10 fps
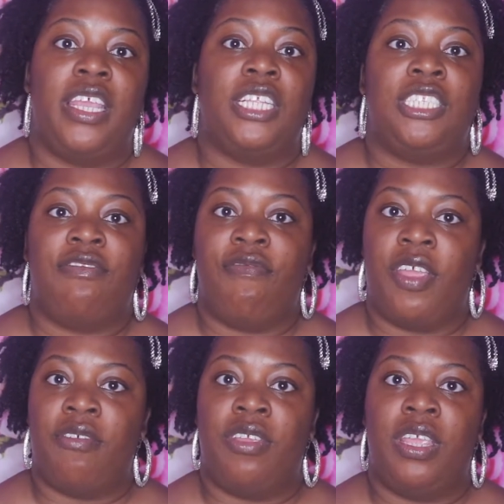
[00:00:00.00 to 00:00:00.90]
It's
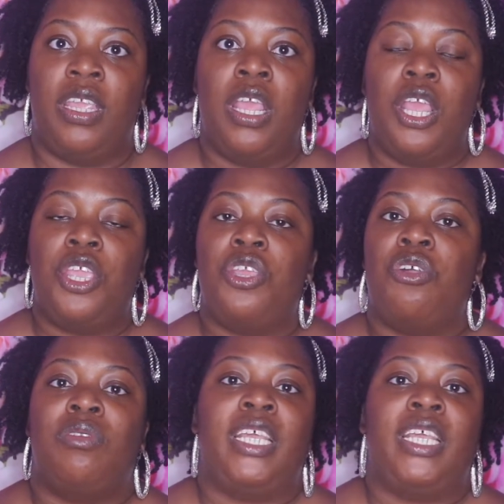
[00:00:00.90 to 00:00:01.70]
very, you know,